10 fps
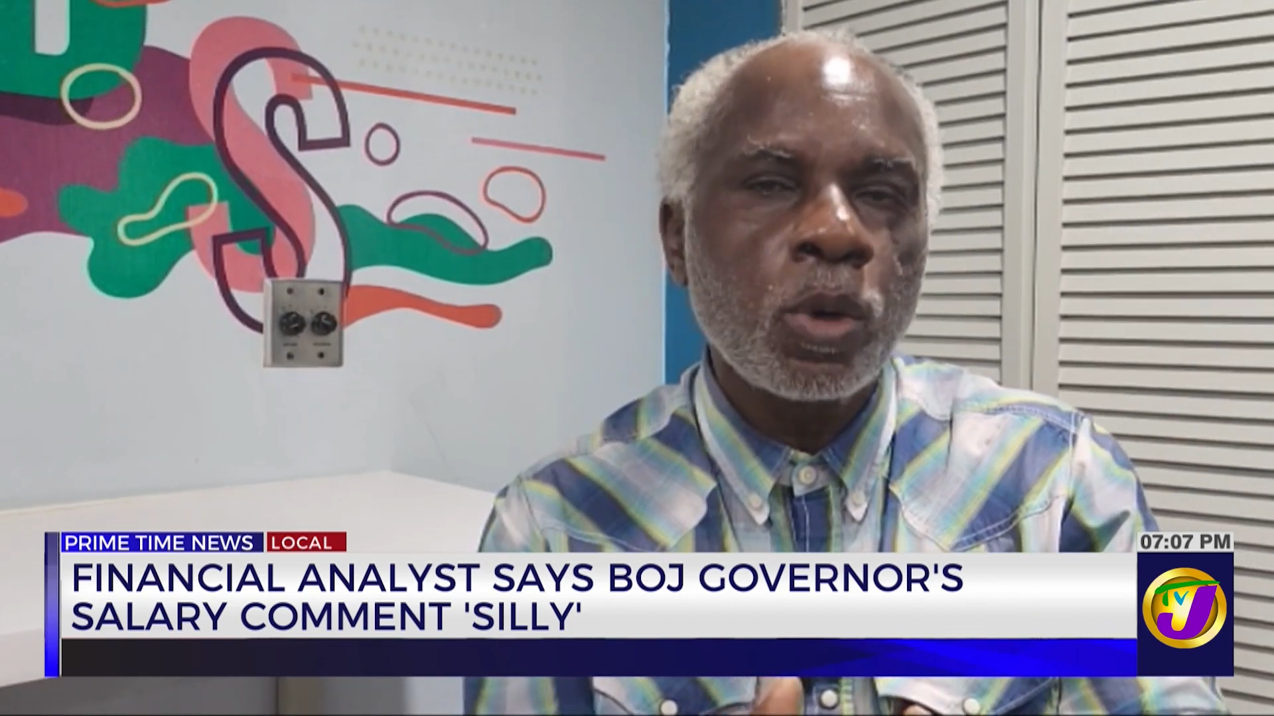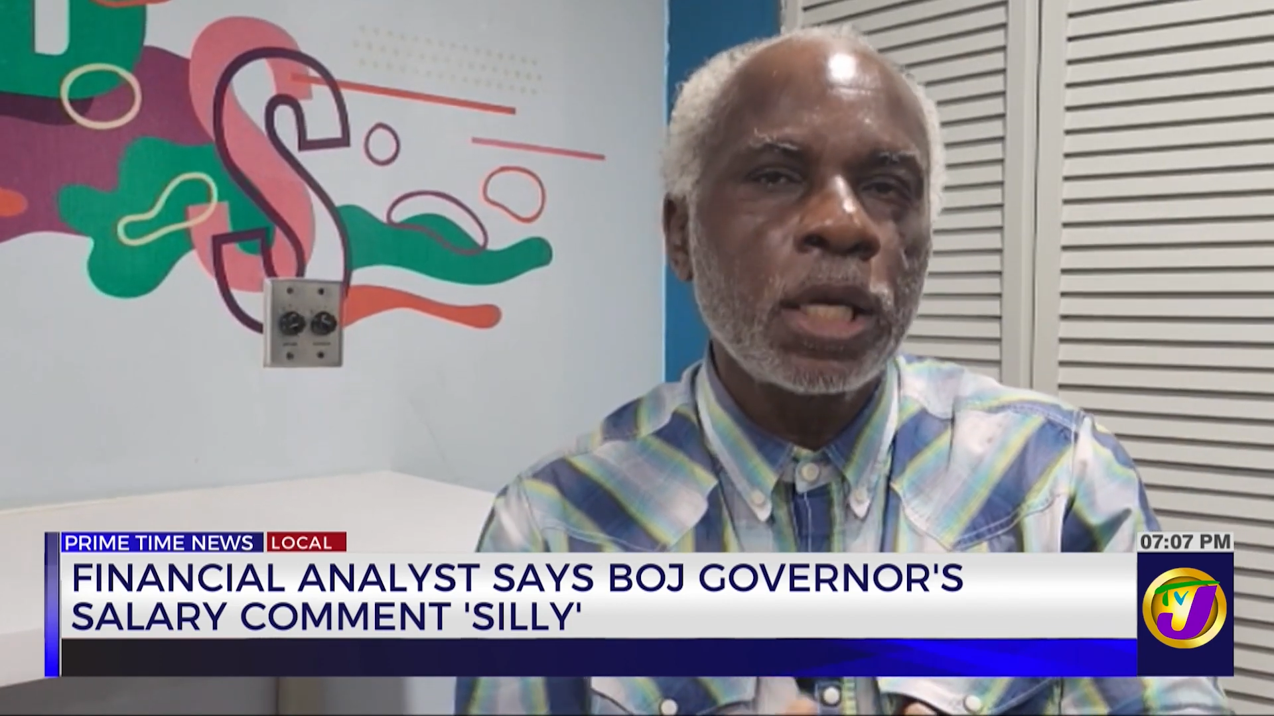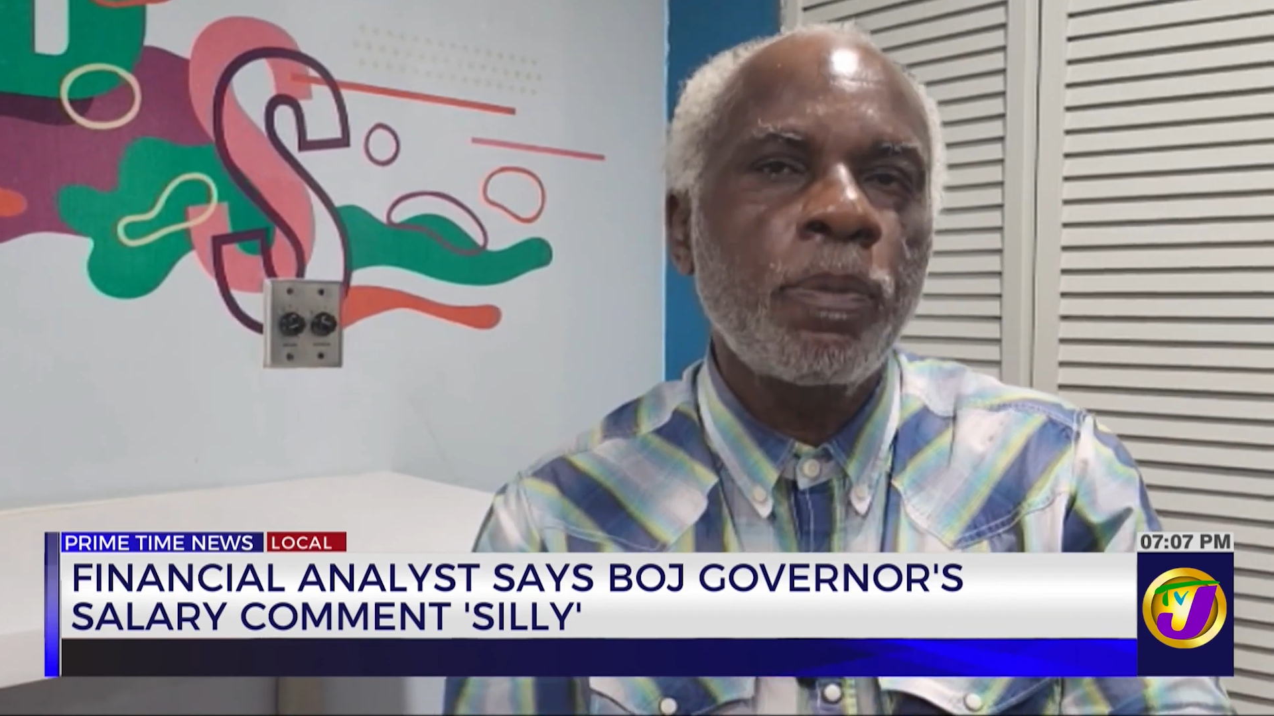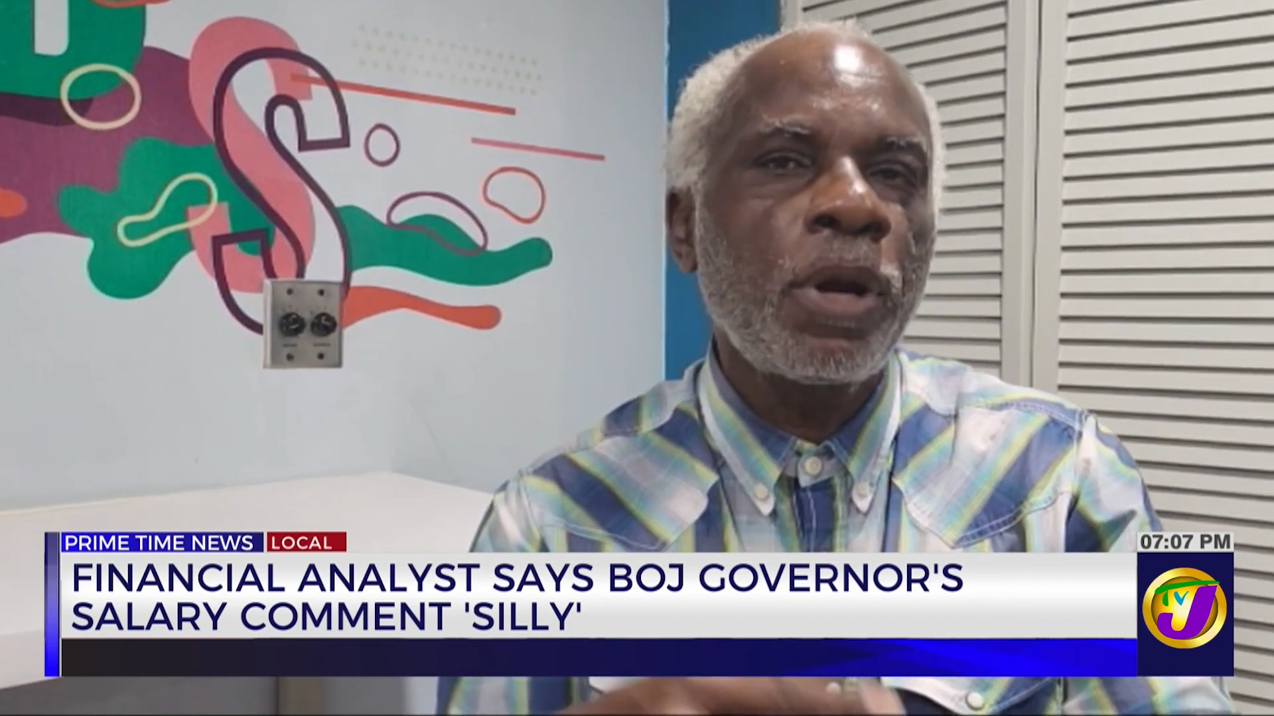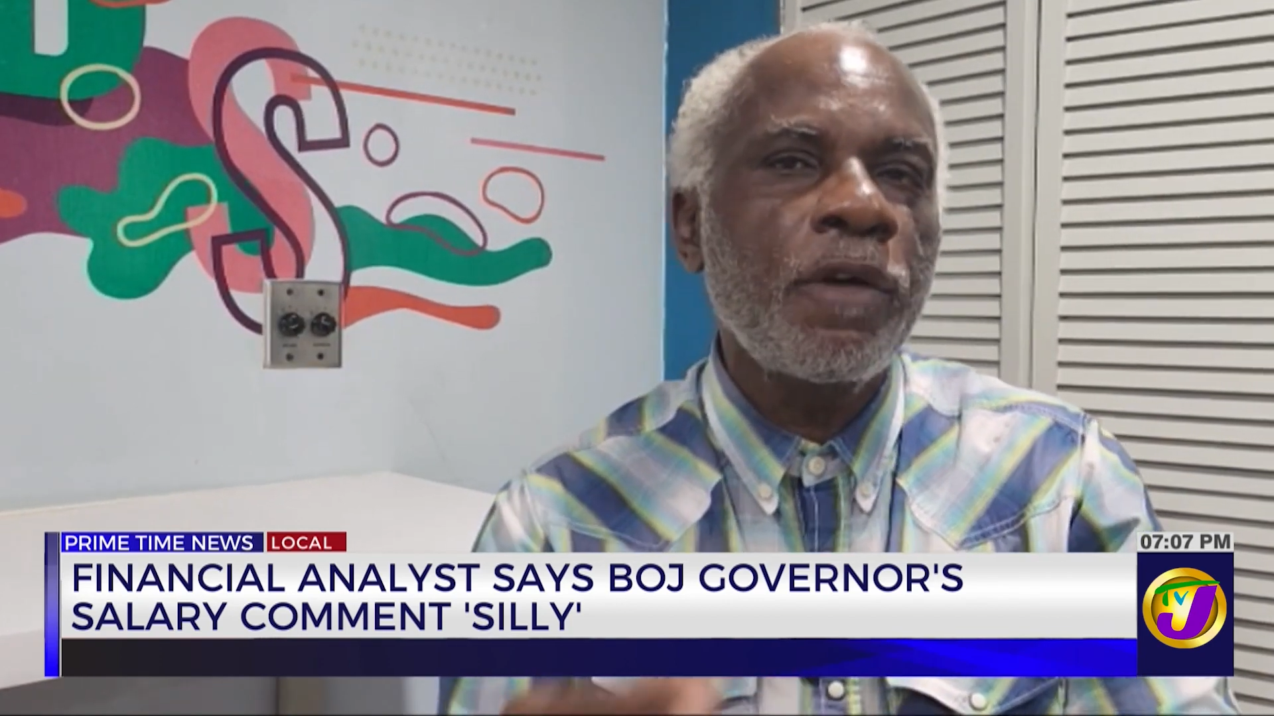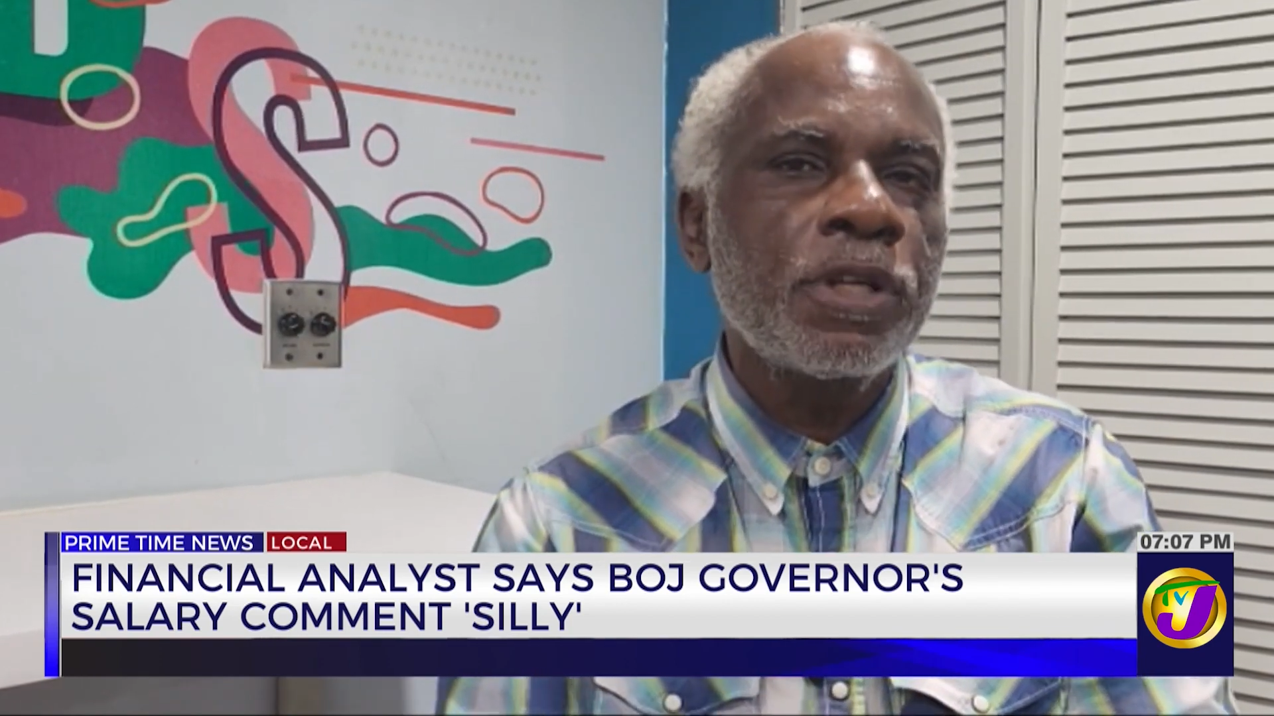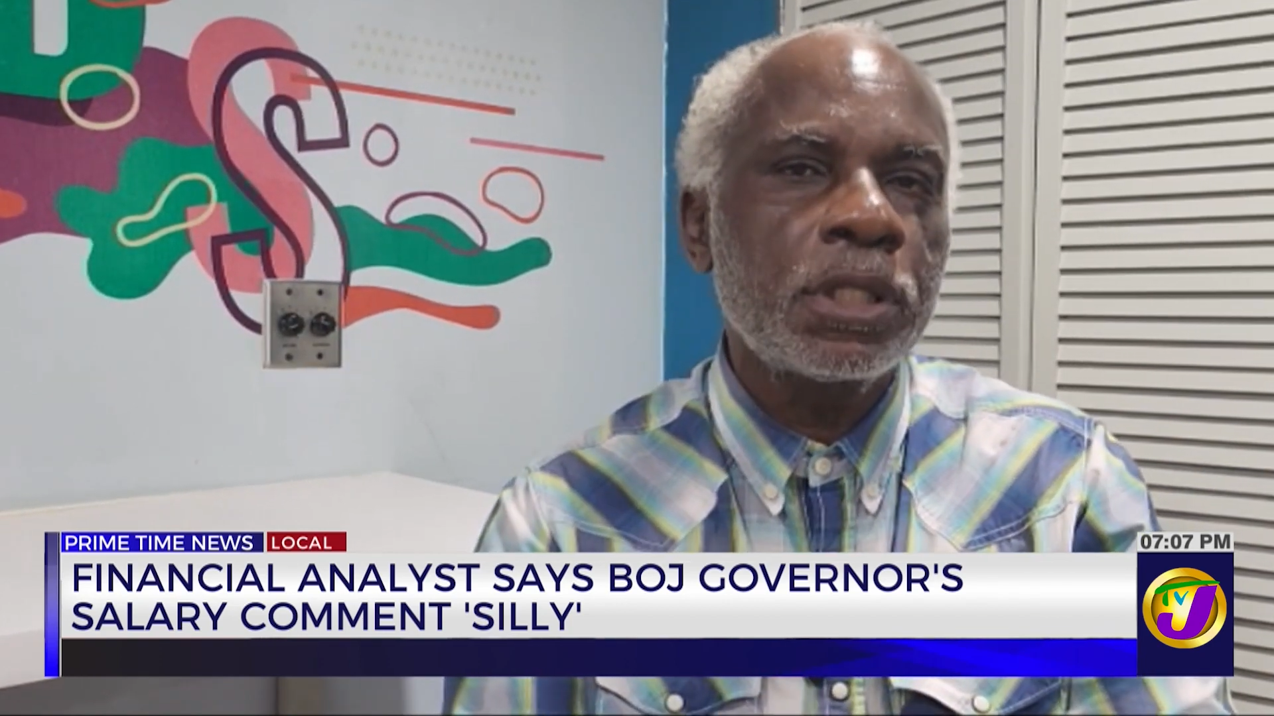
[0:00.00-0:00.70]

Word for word: while the private